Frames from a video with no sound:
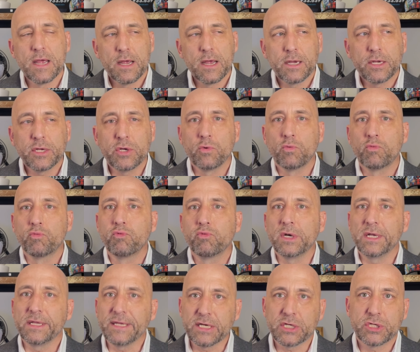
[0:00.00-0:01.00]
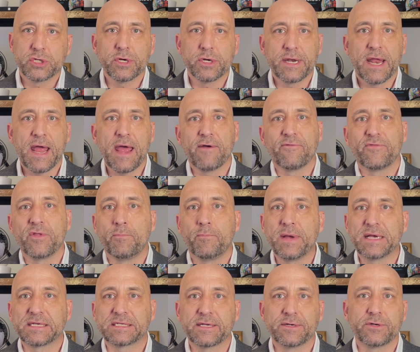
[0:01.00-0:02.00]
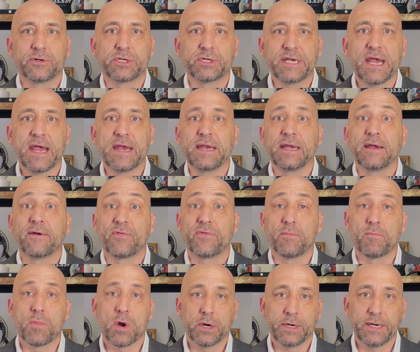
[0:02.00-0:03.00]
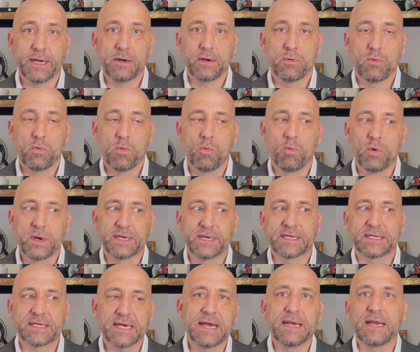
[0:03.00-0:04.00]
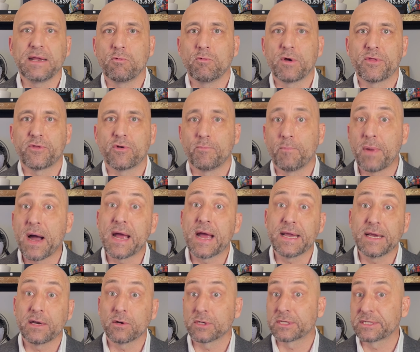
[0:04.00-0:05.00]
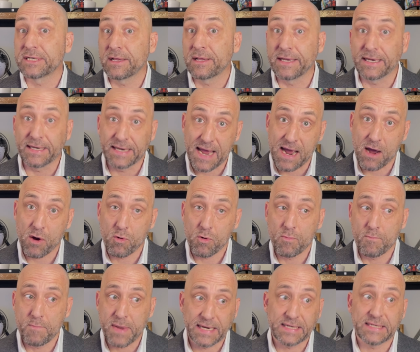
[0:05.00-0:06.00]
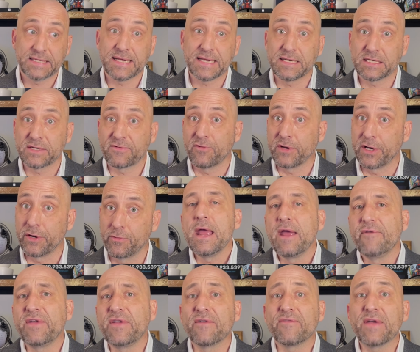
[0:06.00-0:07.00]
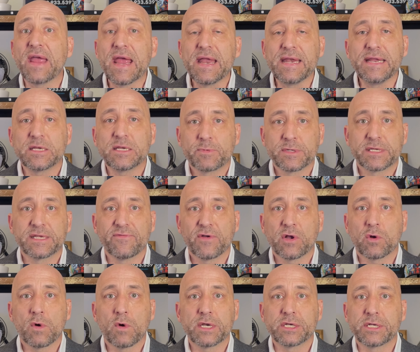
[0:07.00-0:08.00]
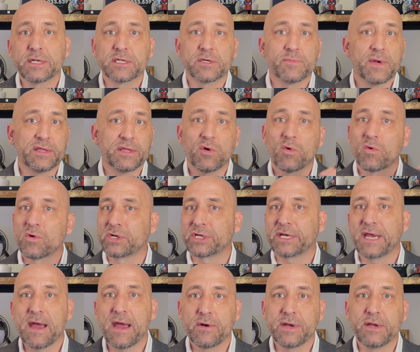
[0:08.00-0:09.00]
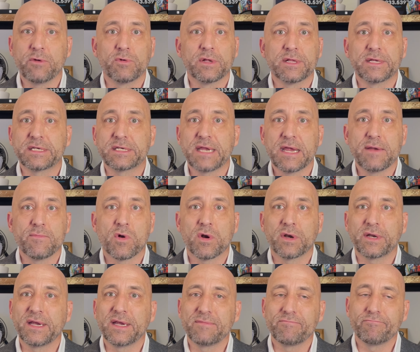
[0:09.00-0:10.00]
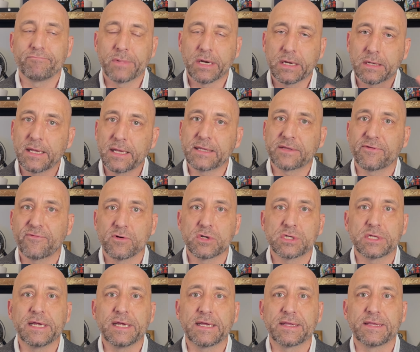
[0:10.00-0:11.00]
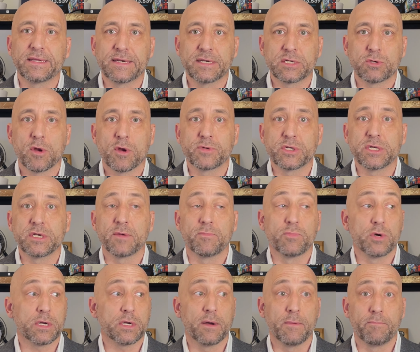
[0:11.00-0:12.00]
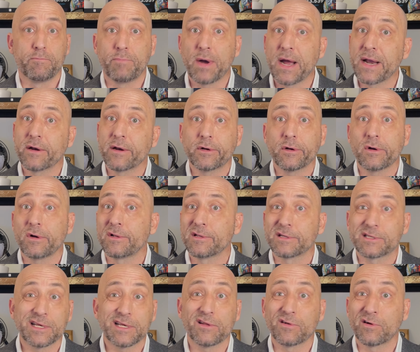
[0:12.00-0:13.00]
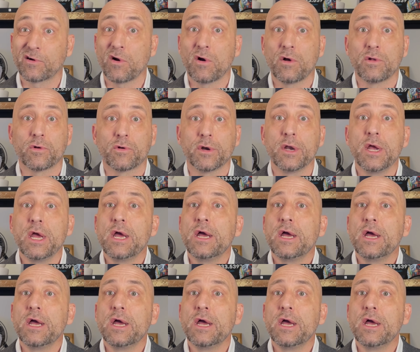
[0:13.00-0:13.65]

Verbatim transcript: you really should have the best understanding of the market when deciding whether buying or selling now makes sense for you. If you have any specific questions about the Orange County real estate market, click the first link in the description to book a buyer call, a seller call, or